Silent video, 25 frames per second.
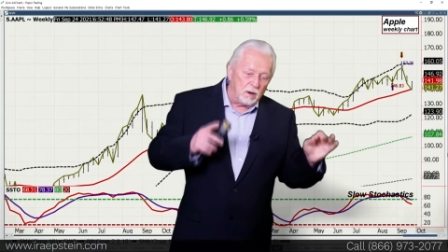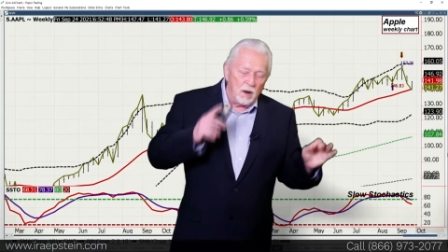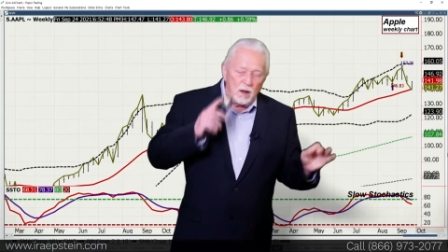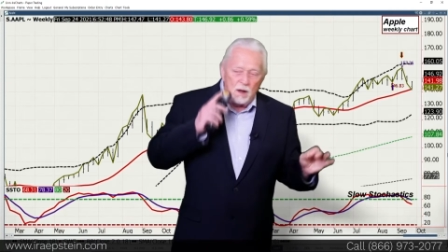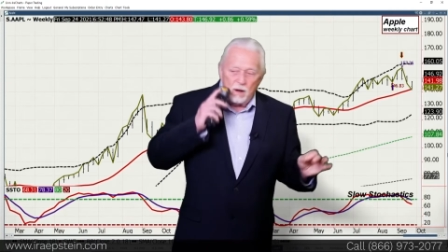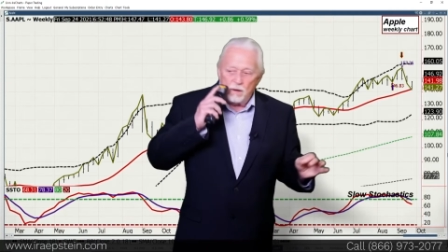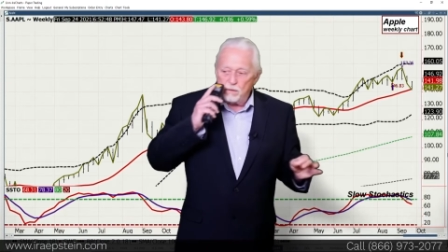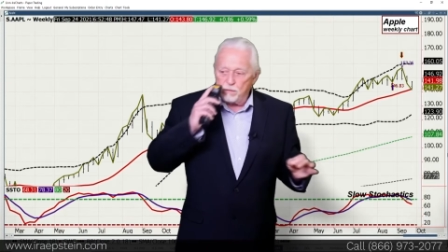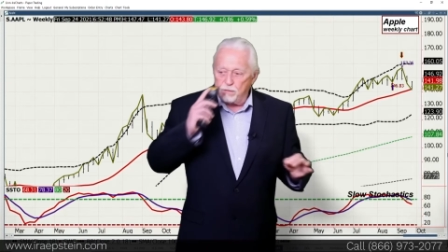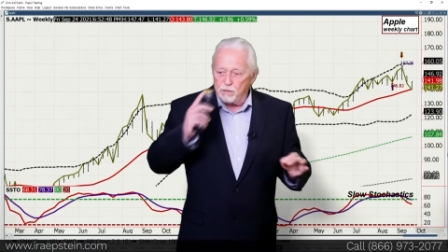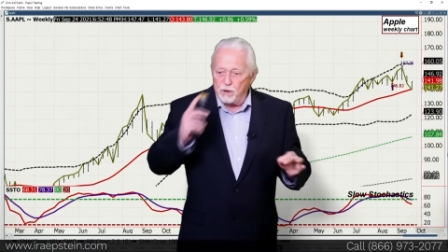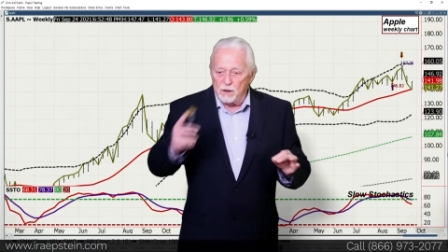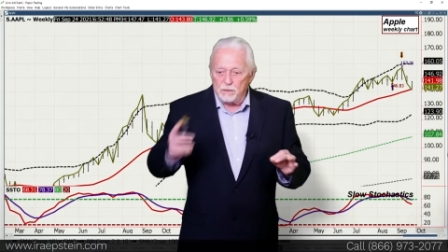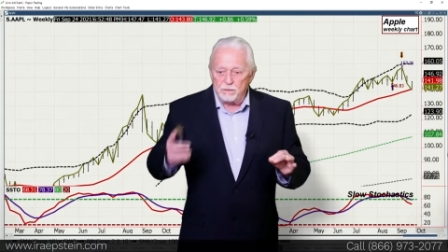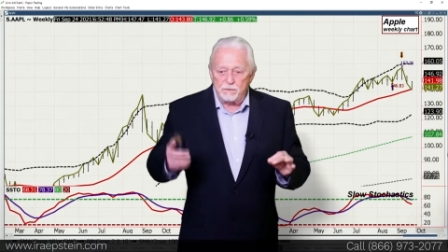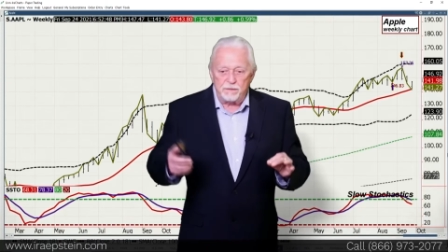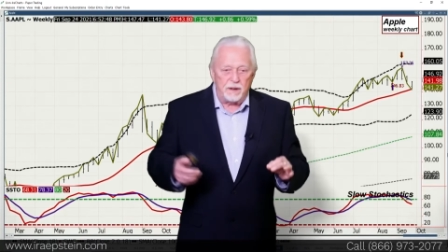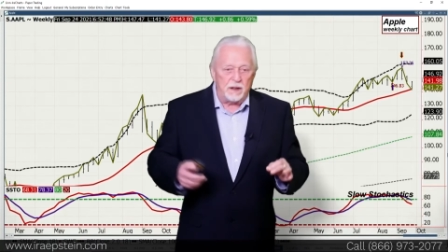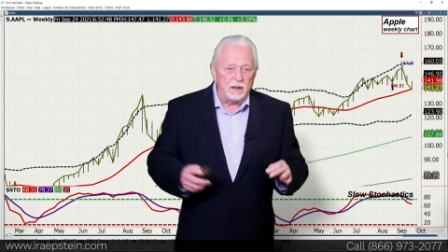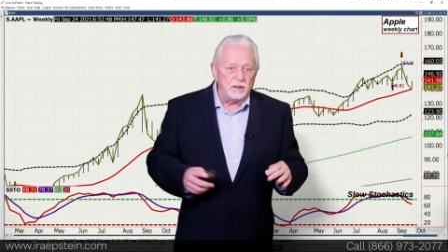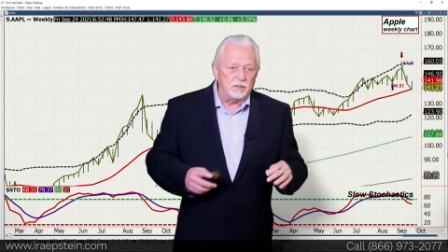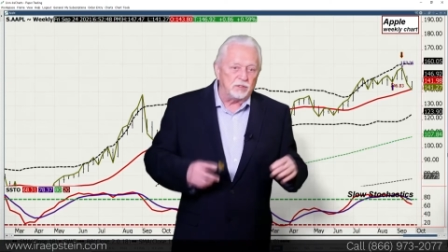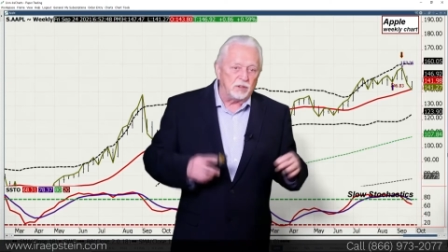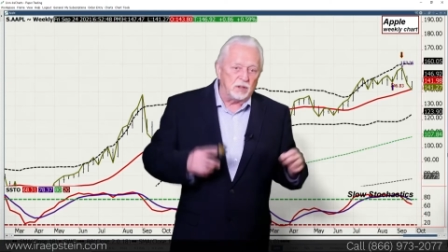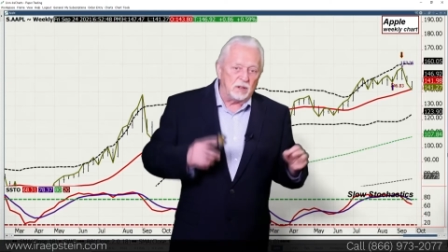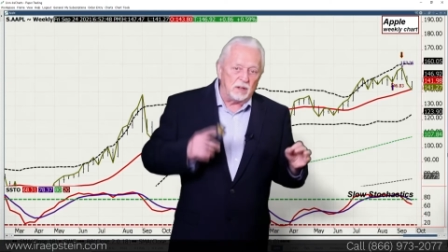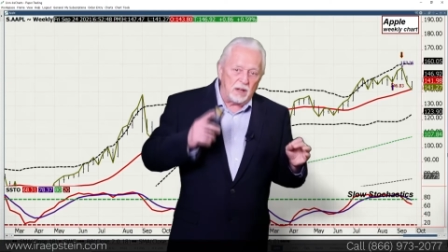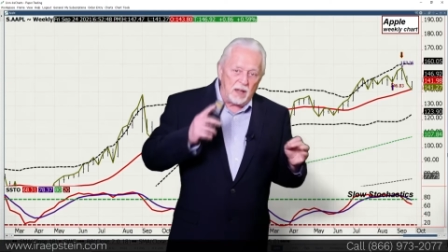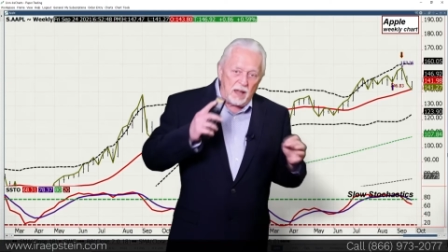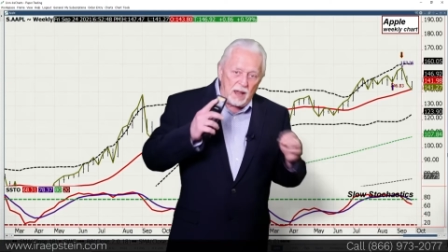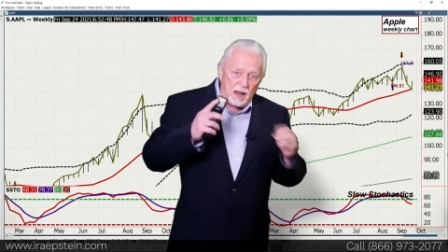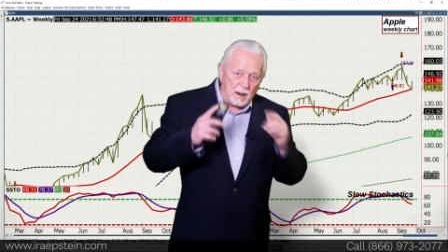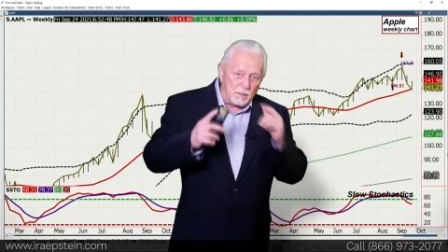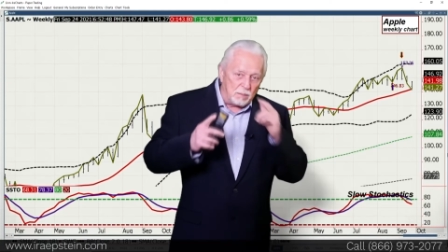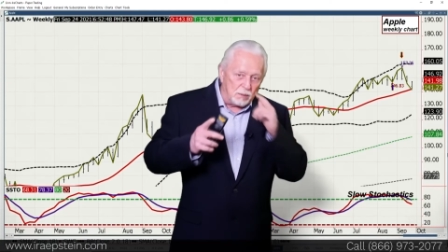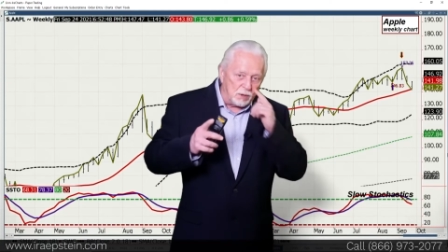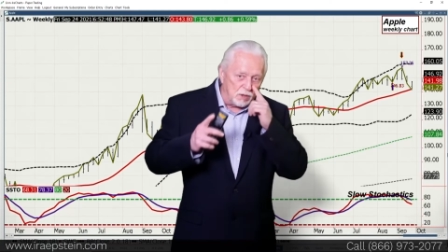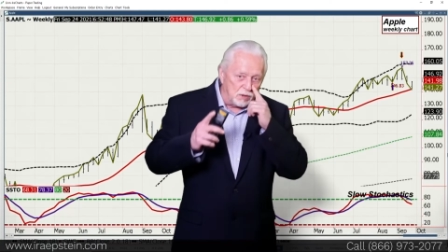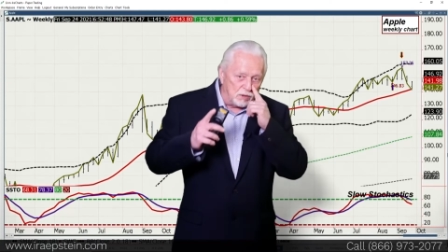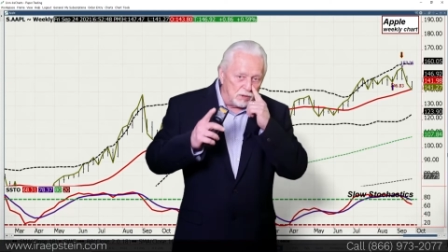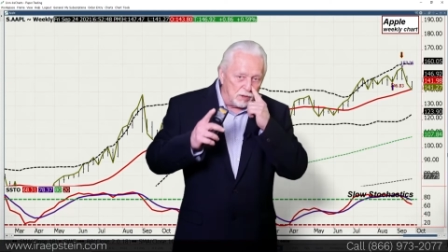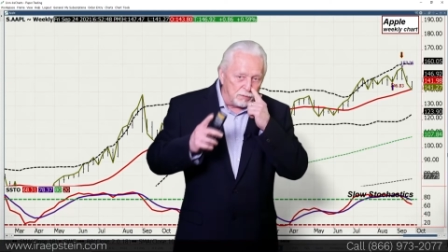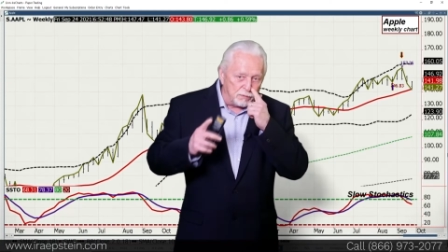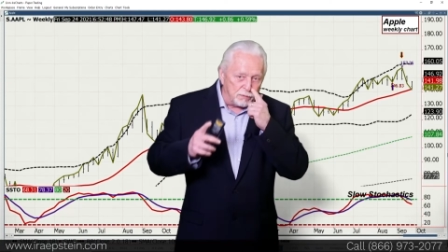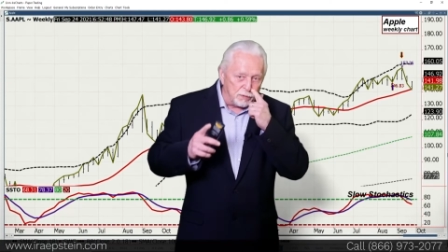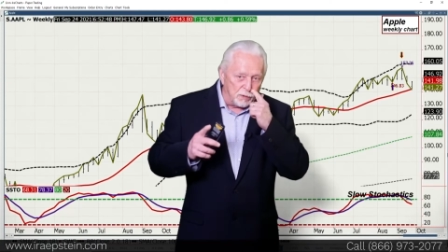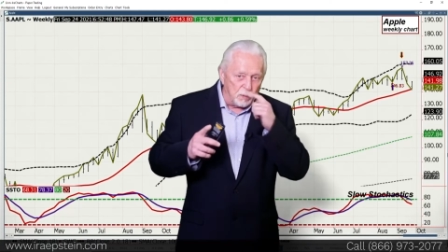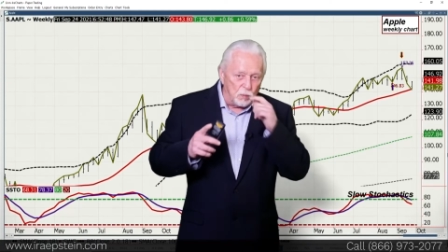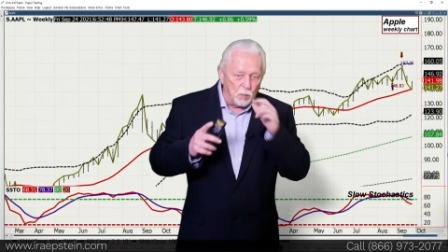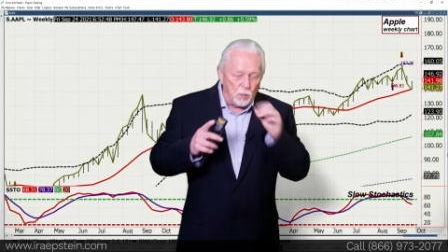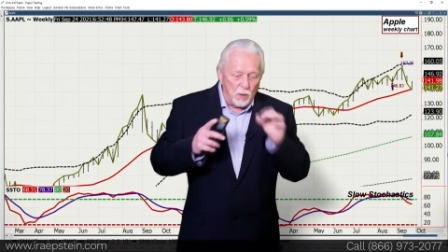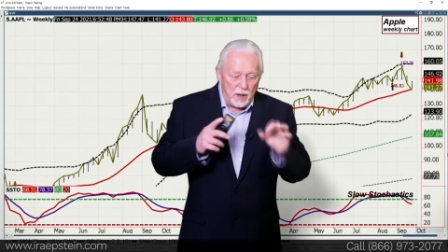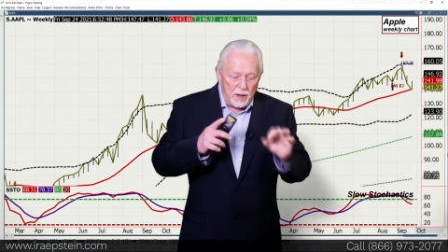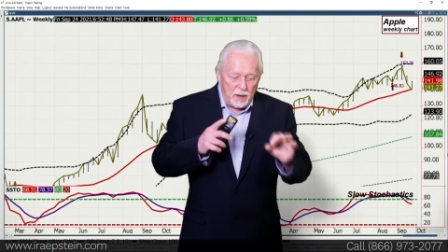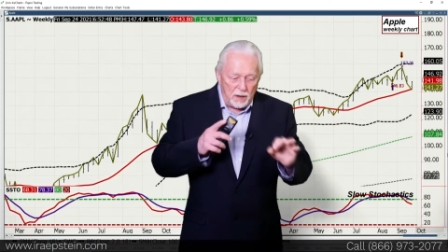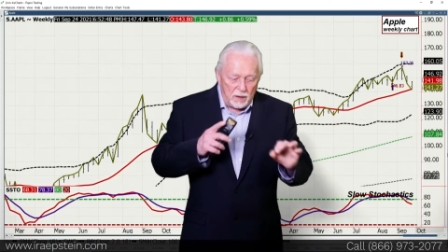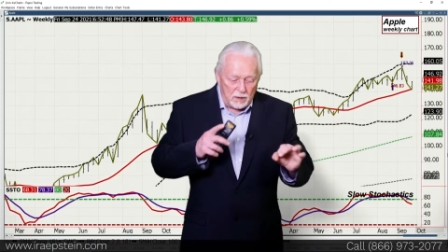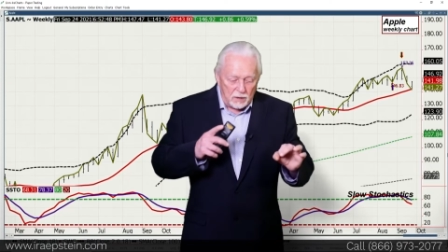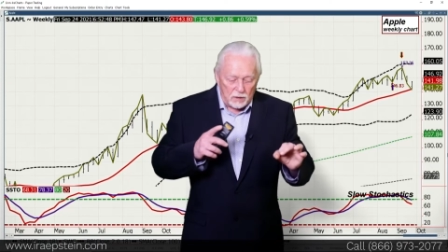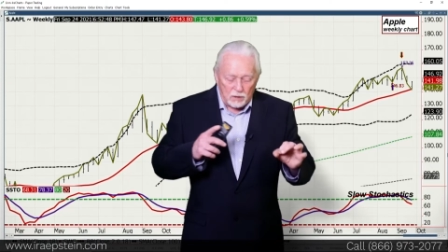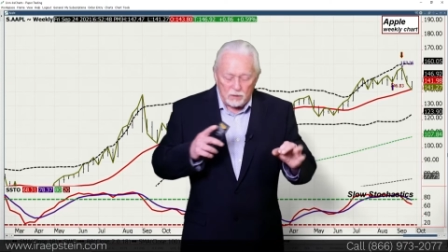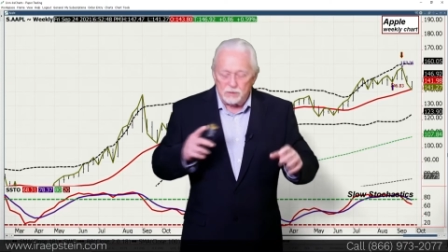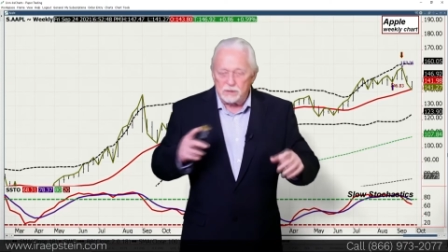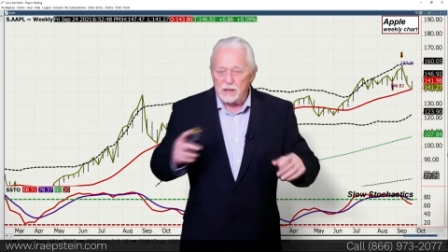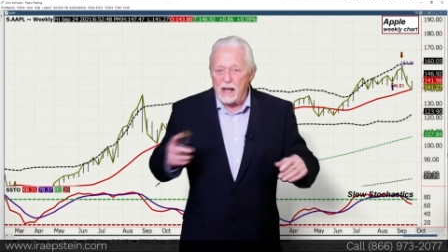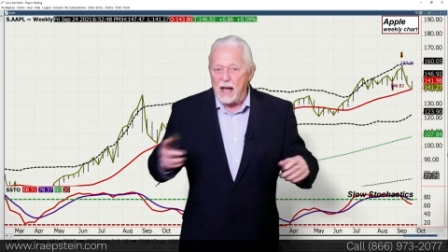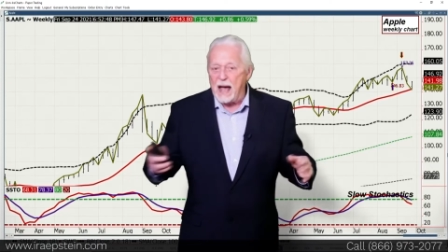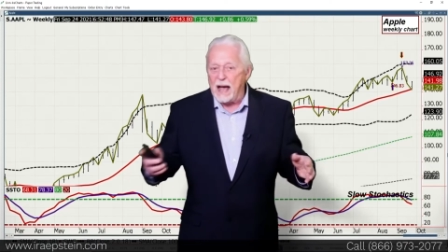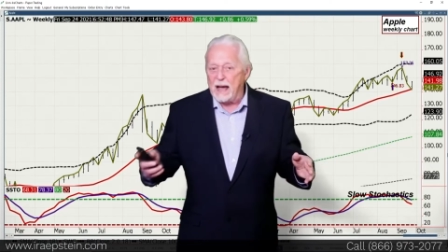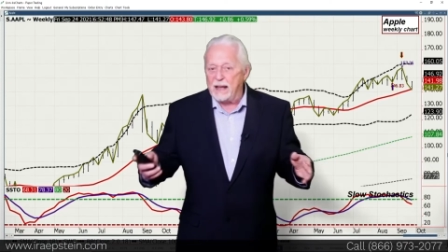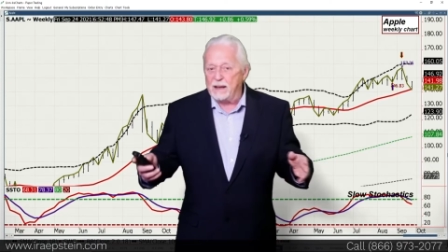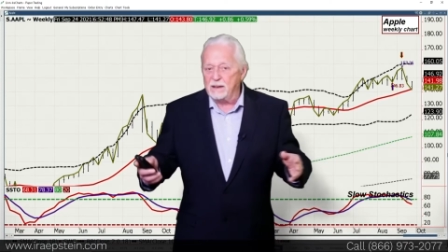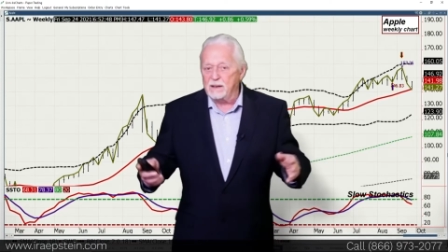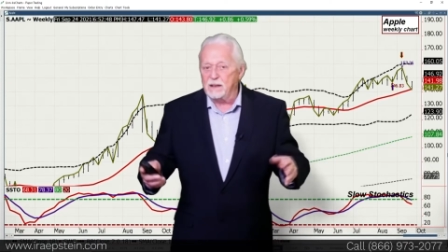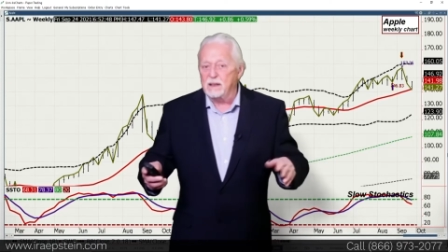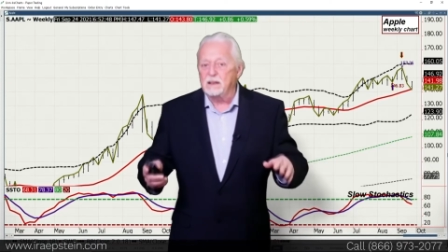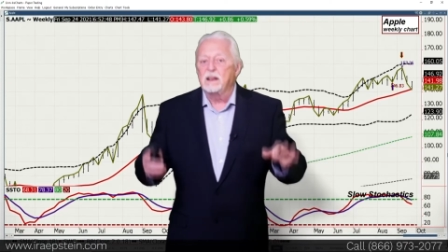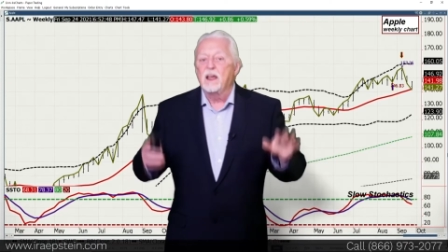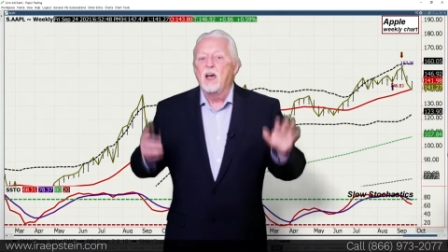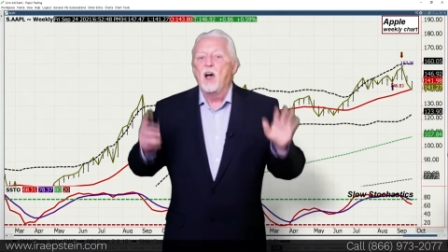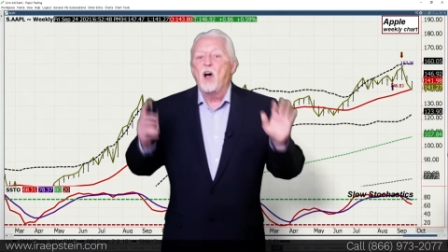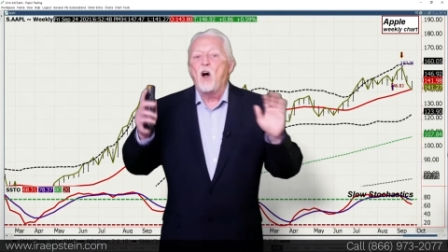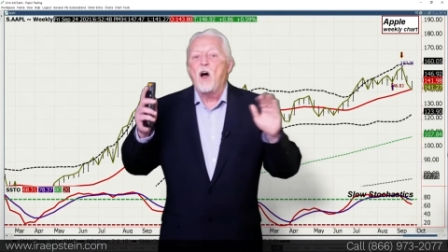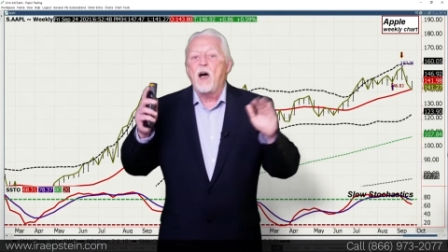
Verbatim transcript: front facing camera, different way, a little dot in it.